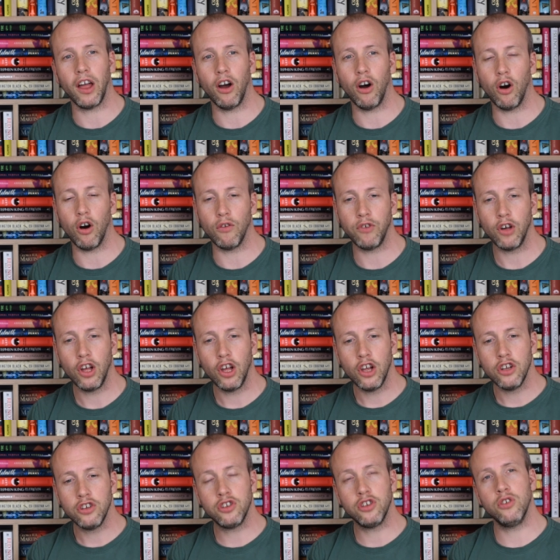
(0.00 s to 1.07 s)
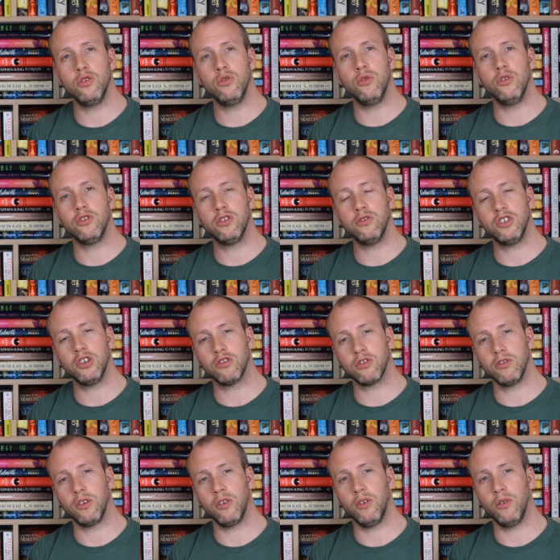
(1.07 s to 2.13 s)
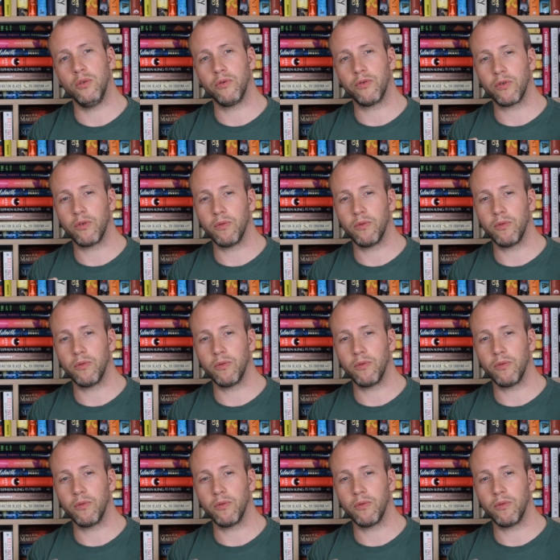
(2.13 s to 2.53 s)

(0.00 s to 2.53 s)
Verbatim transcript: of two, two children who